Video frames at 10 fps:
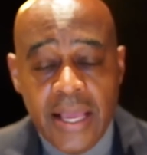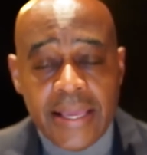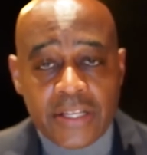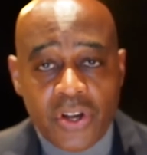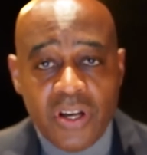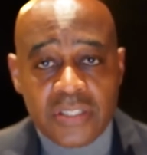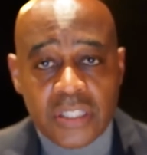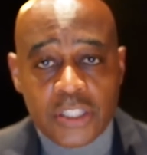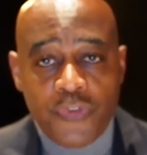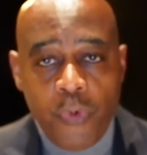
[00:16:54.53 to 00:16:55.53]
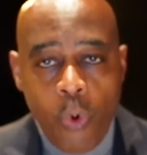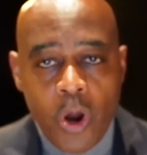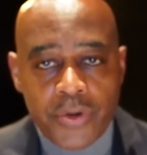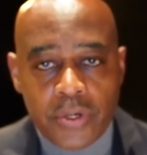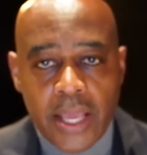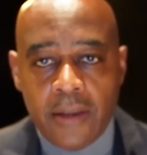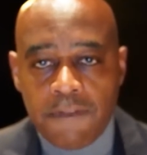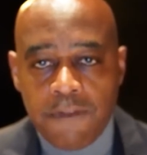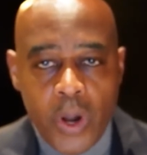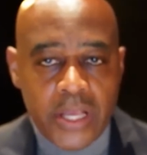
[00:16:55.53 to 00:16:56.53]
It costs us
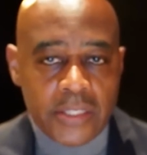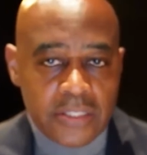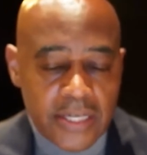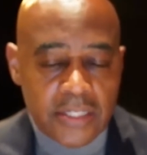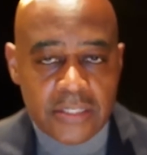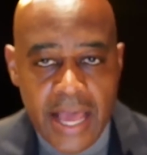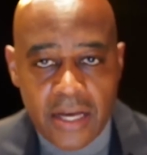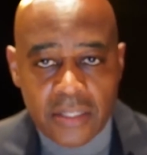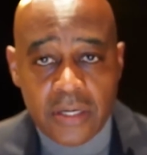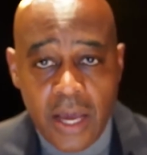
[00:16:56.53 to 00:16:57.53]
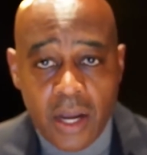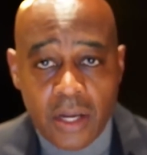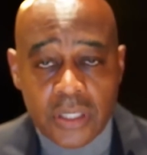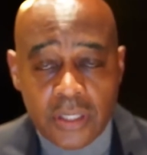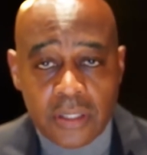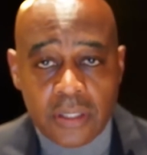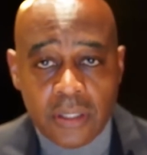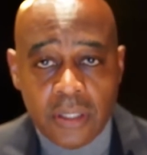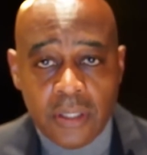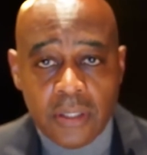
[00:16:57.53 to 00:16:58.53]
$446,000 a year